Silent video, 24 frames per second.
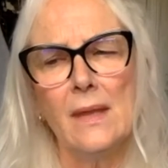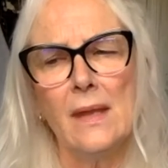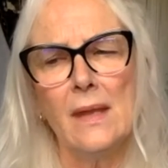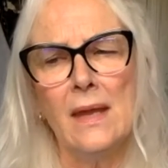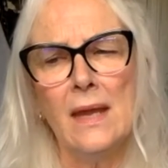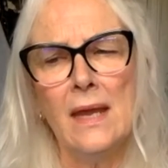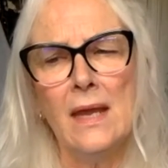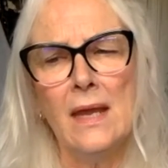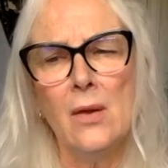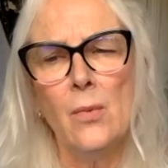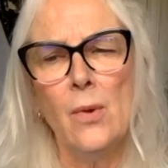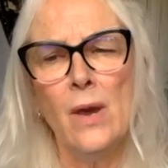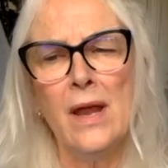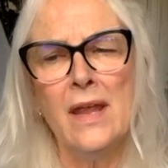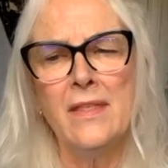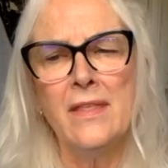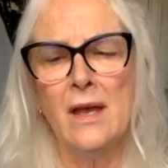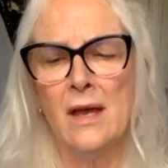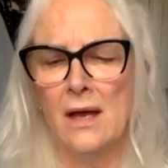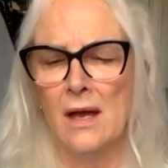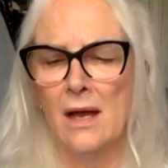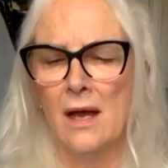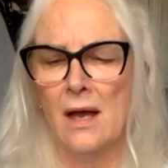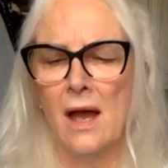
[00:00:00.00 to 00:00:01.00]
in a way
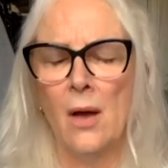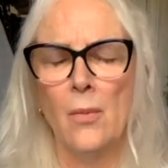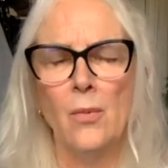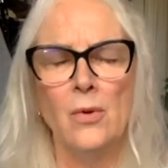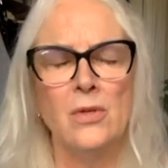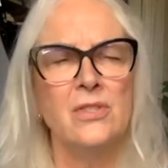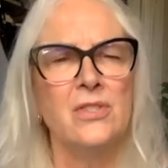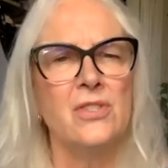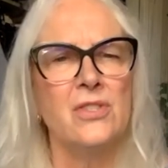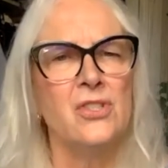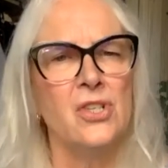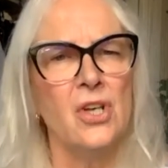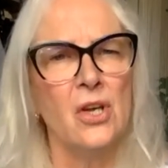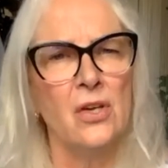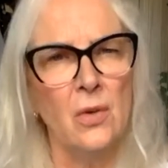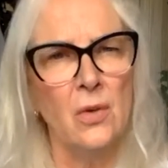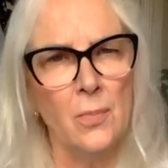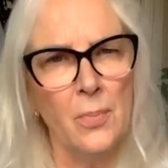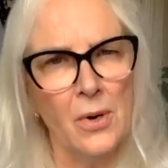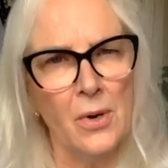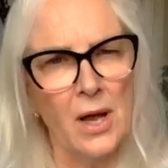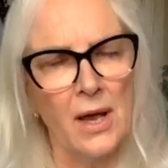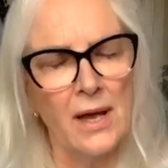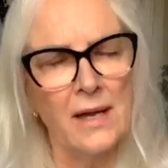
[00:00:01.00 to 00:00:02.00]
that I want to show you
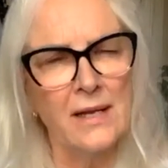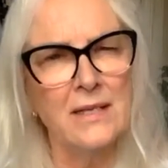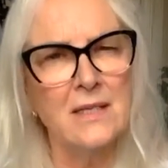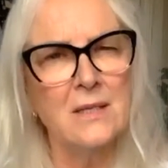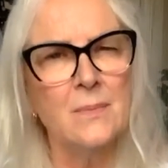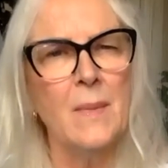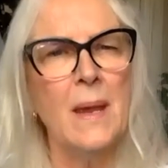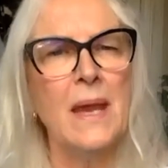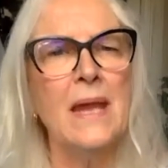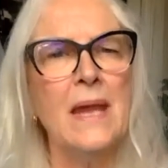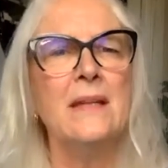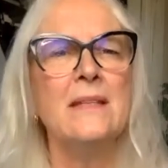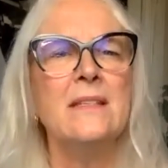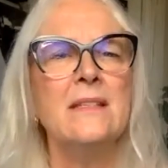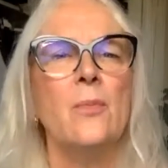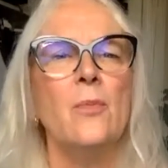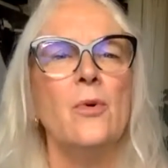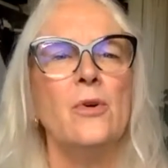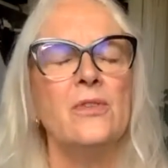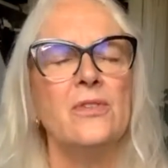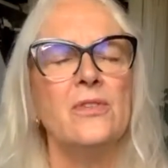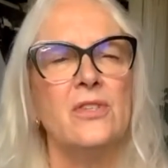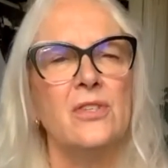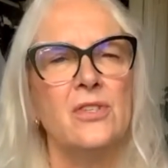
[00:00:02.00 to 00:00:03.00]
bridesmaids, I
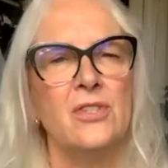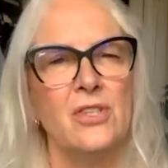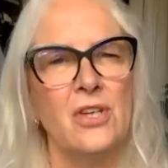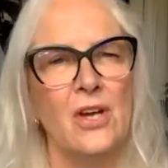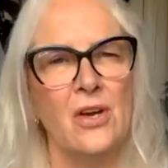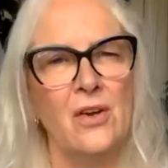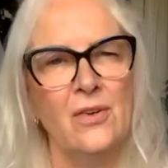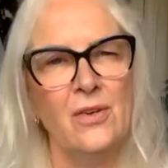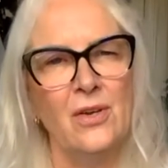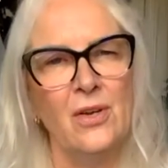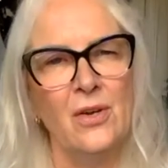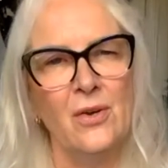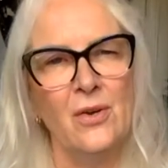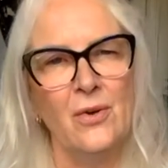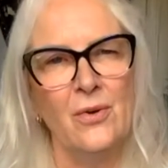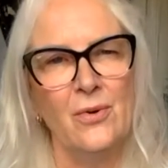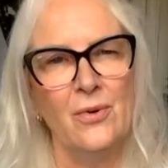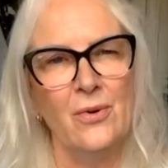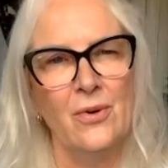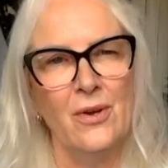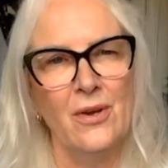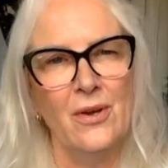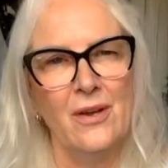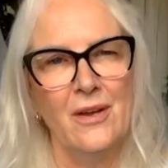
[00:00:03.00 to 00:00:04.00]
want to show
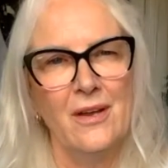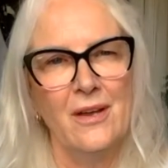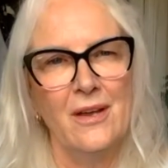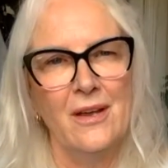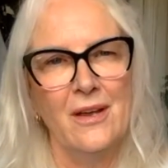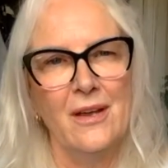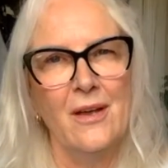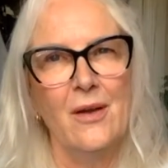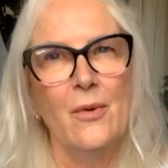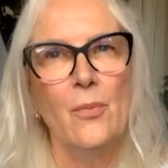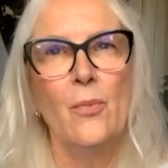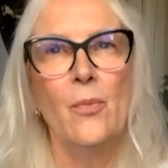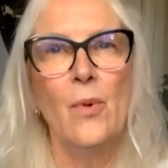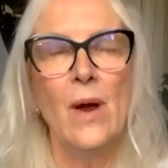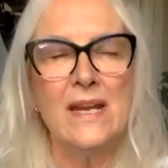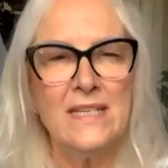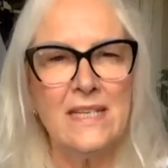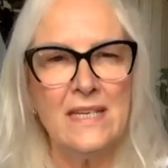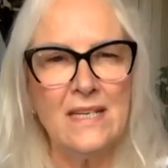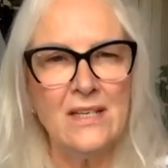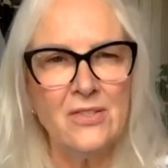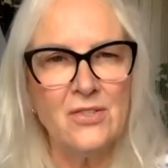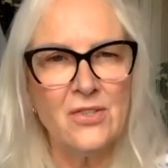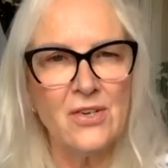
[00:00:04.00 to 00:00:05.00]
you
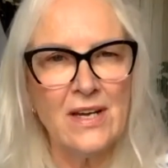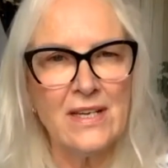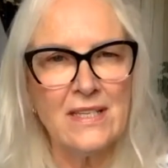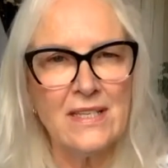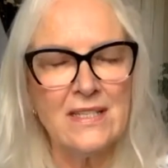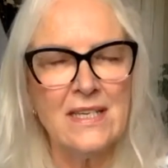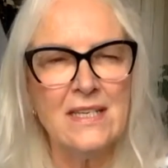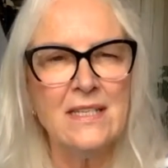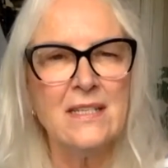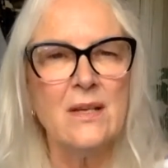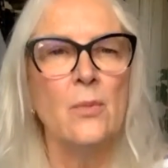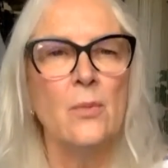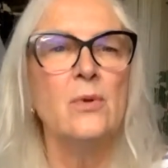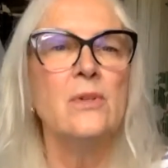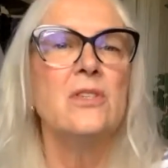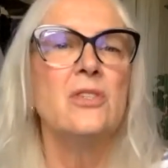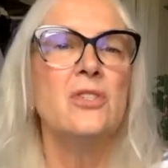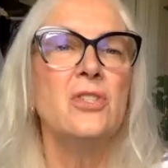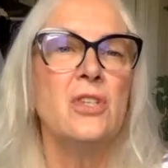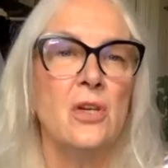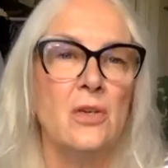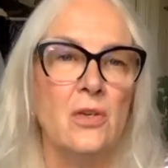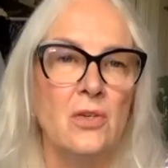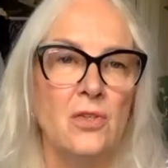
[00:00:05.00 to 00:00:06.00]
wedding dresses, I want
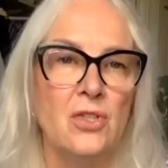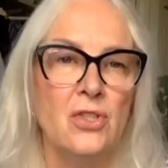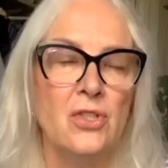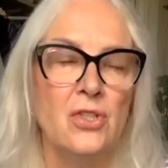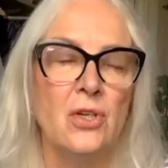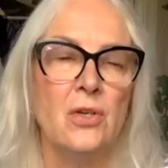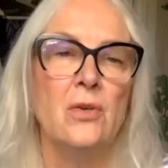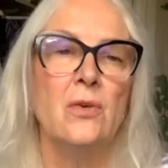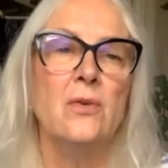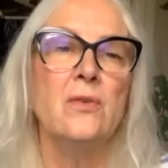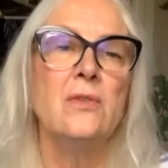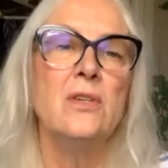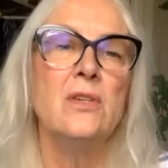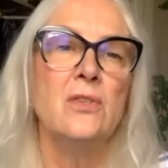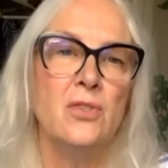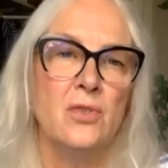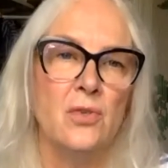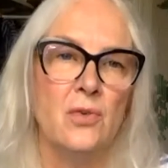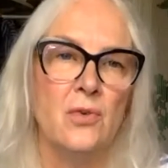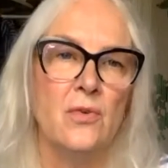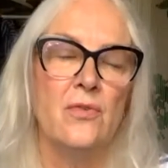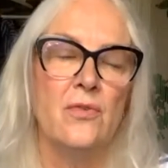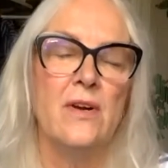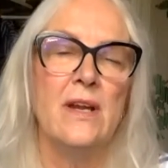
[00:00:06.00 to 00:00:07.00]
to show you shoes and
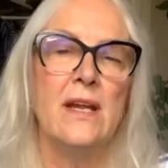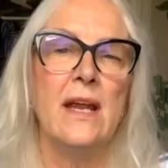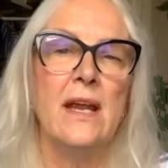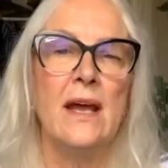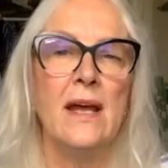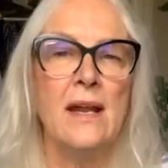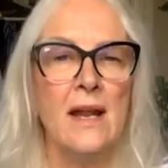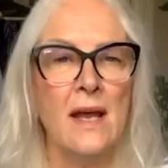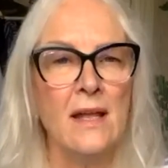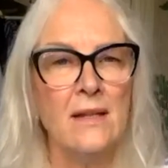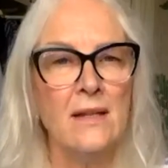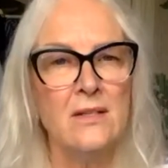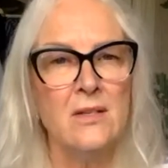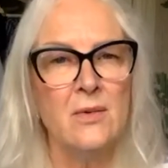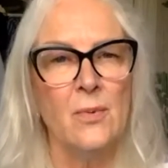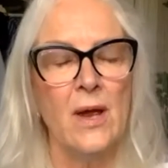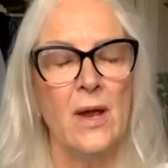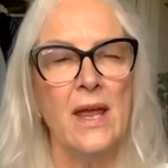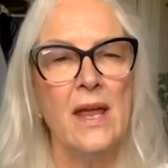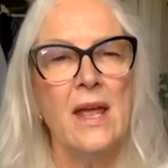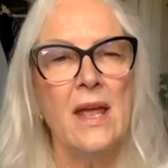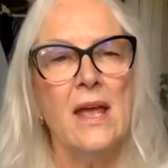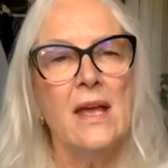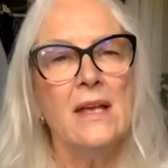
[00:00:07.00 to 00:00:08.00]
jewelry and
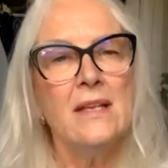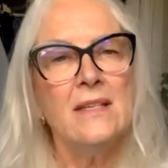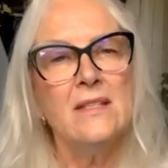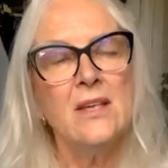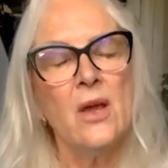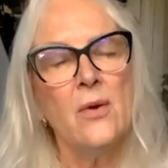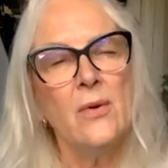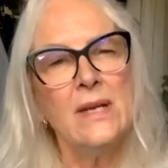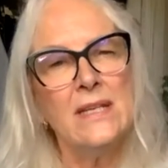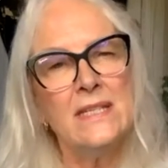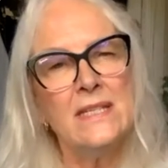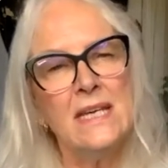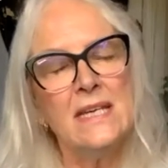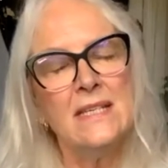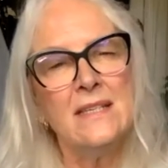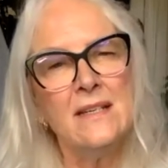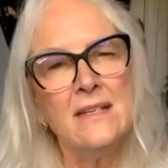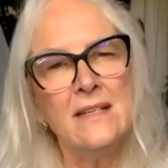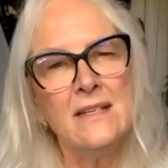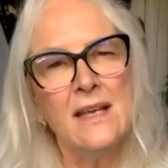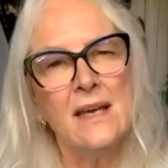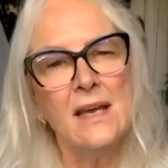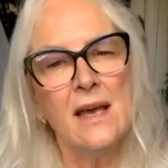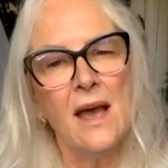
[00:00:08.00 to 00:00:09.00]
underwear. So it is
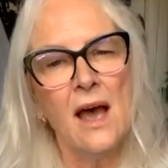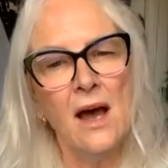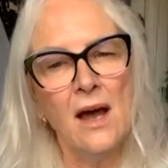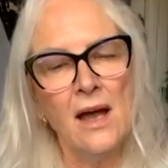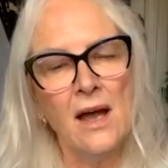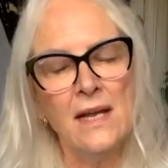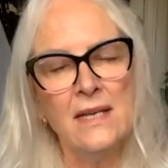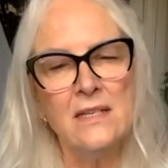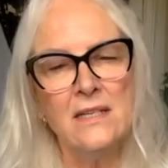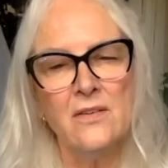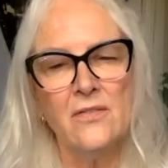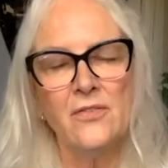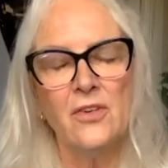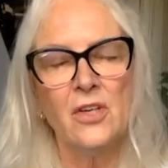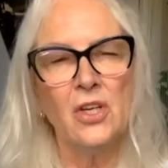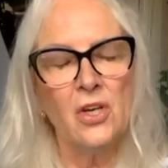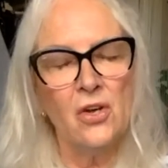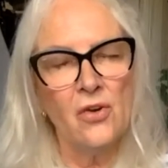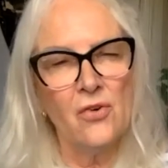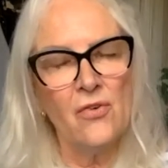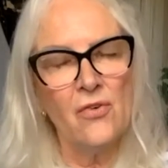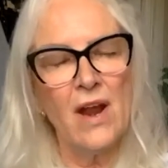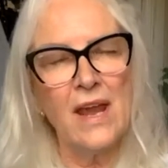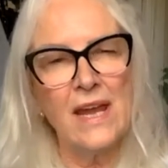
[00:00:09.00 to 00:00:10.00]
a kind of
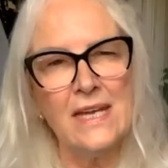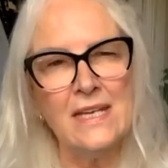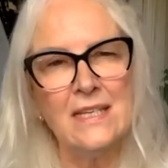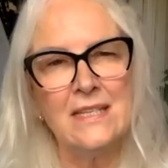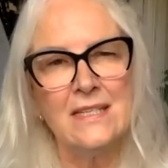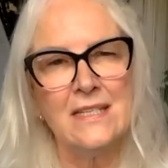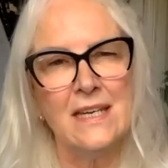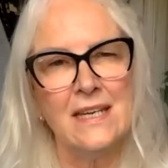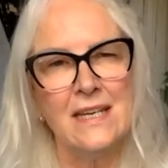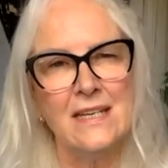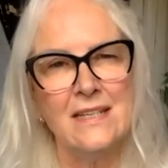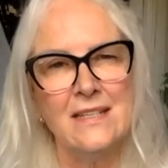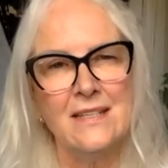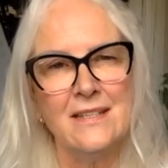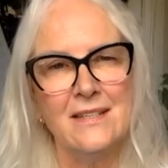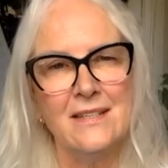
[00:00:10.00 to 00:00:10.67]
curated